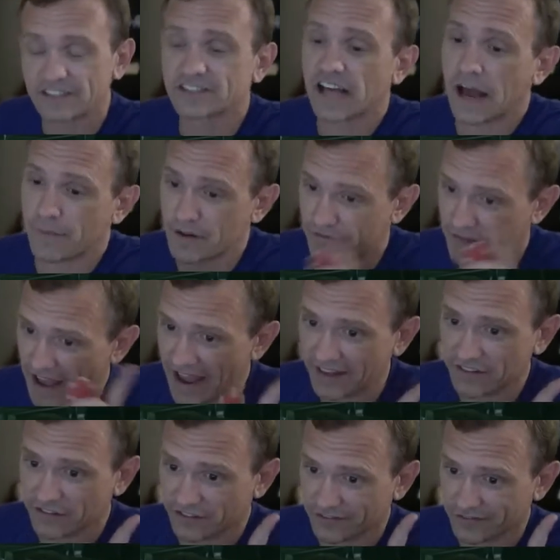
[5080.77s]
Simon
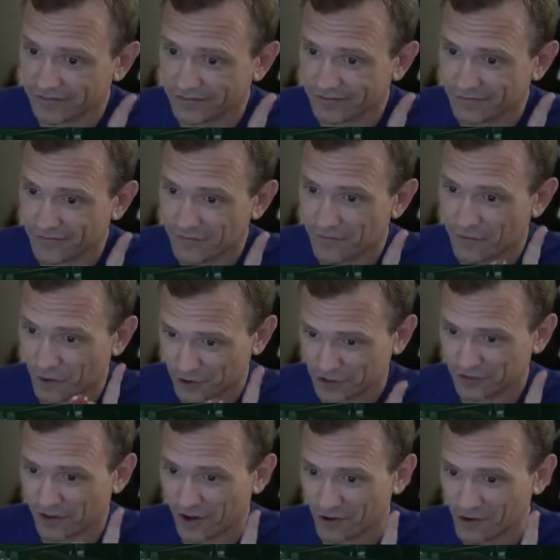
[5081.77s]
Vance,
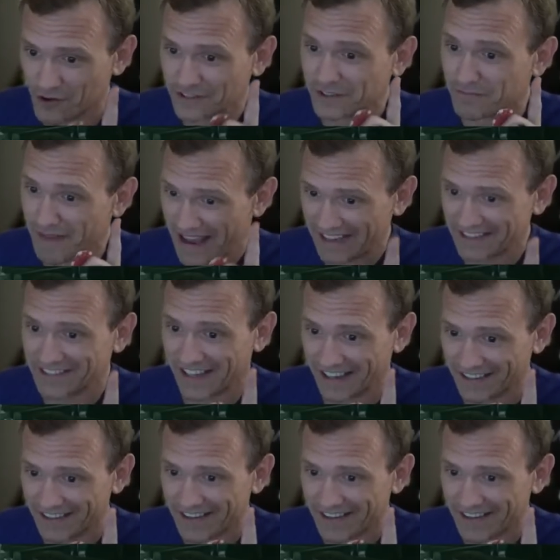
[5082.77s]
first of all, who is amazing.